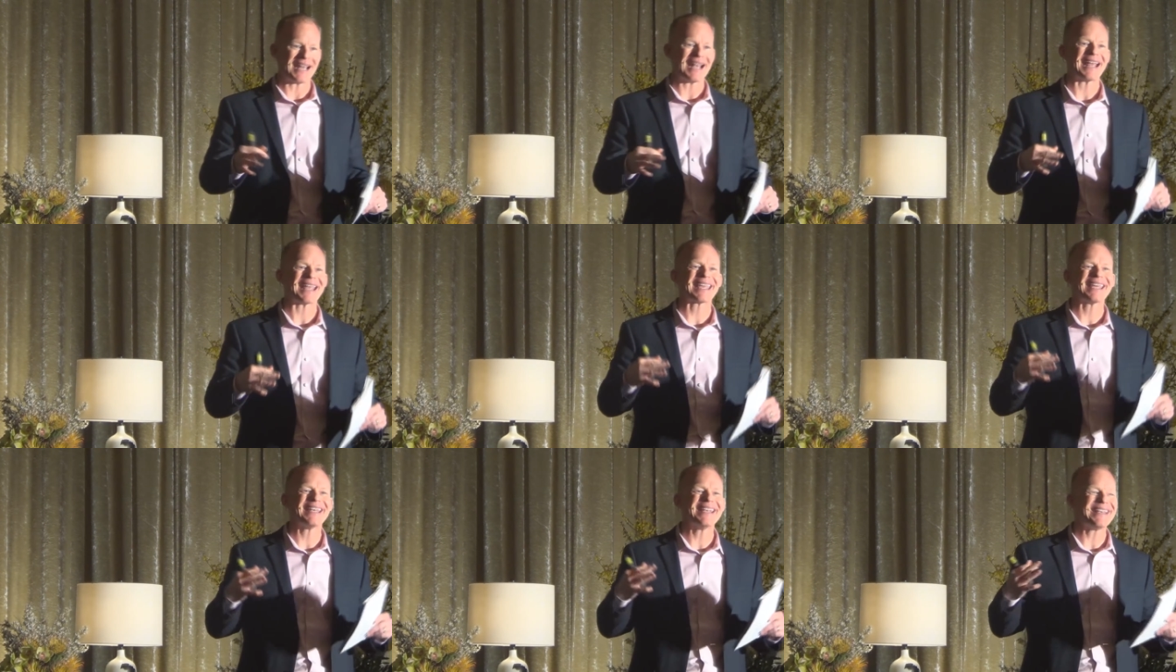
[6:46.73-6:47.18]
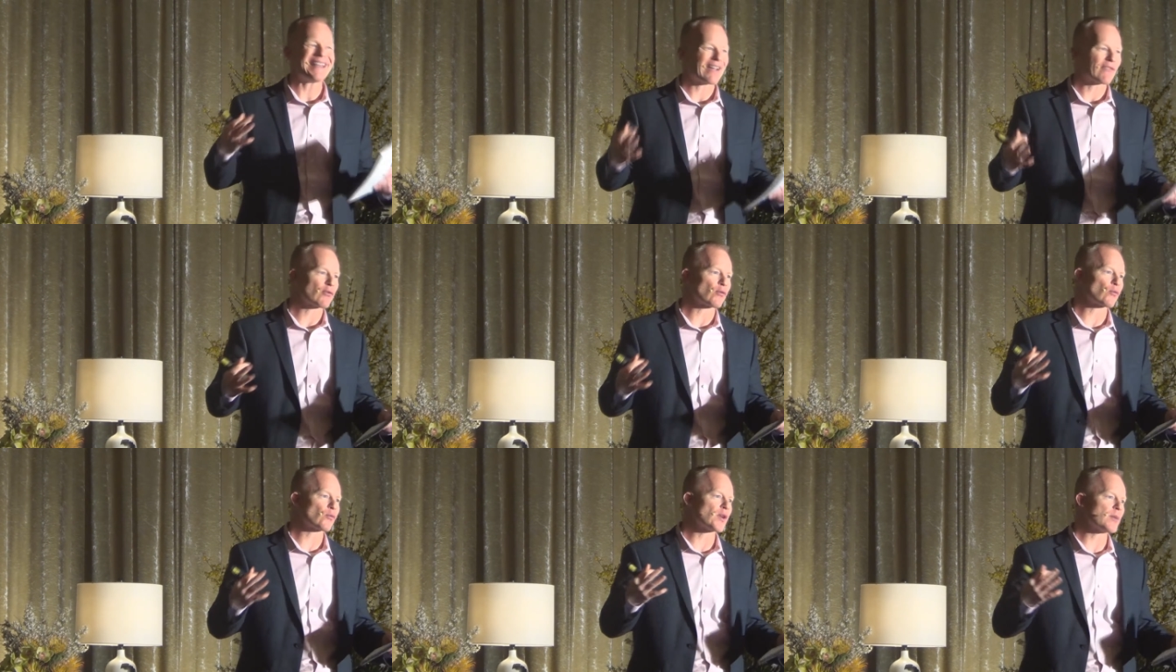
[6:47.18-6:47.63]
and I can
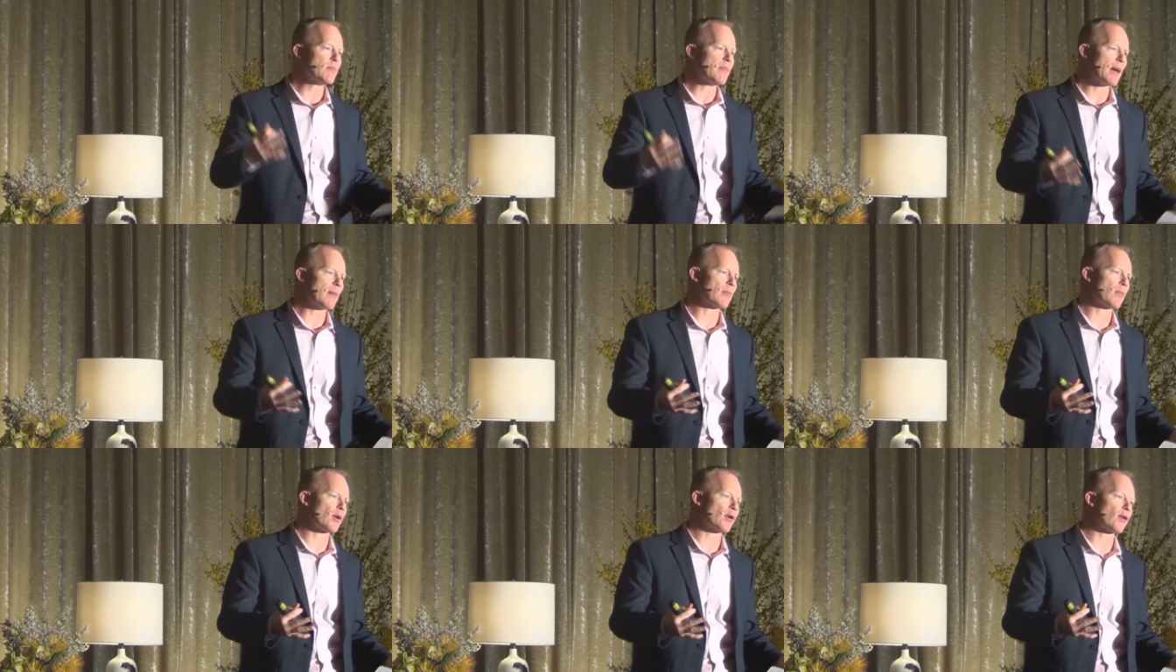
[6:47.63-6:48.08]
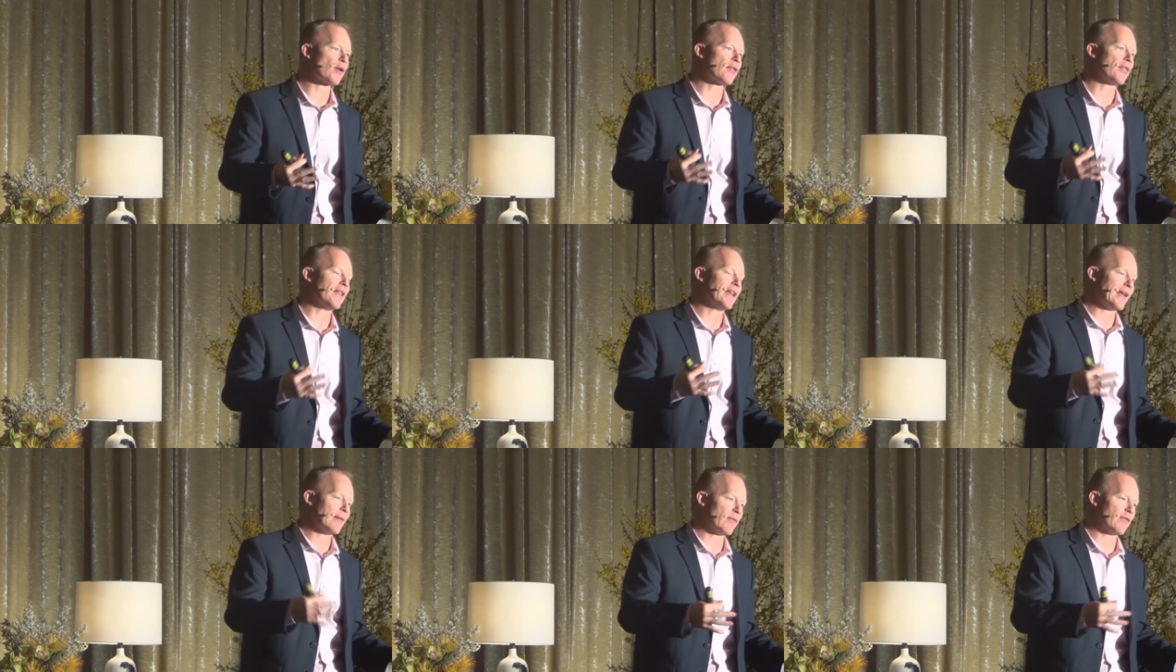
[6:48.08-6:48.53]
never remember
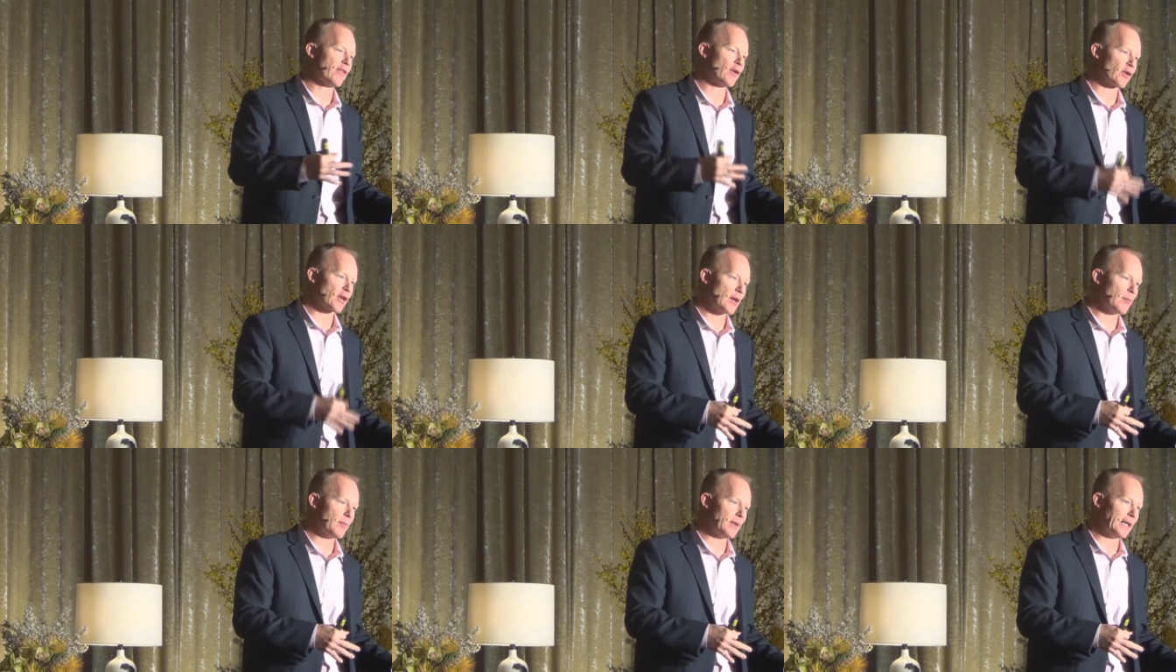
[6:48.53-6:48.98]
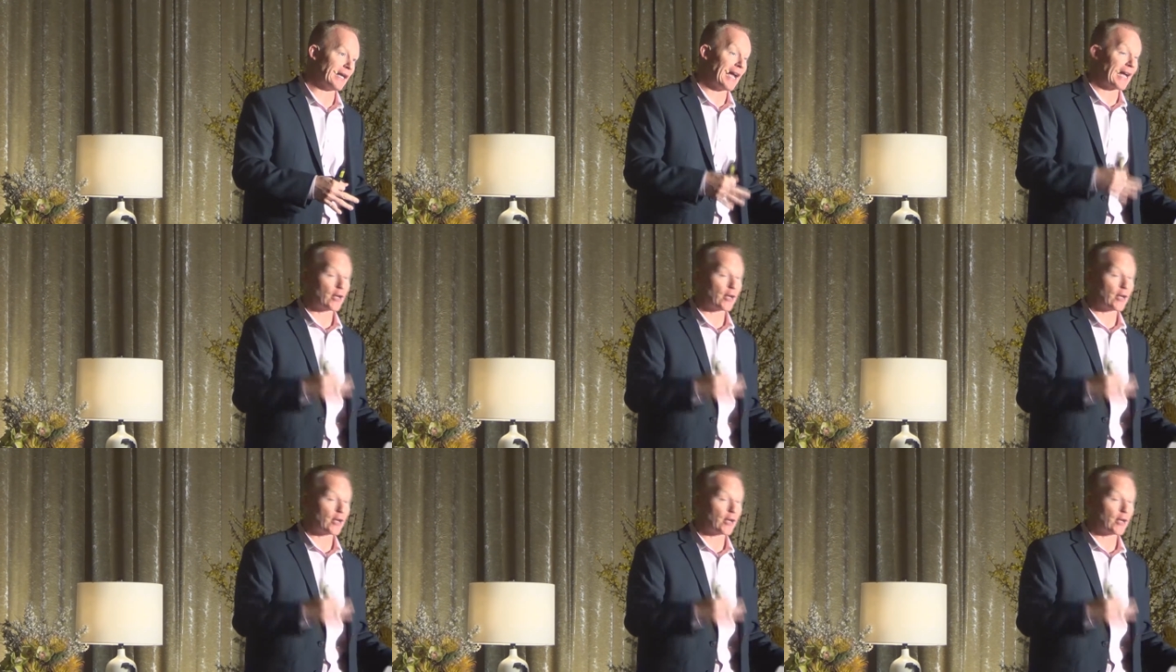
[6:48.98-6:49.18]
the name of their company.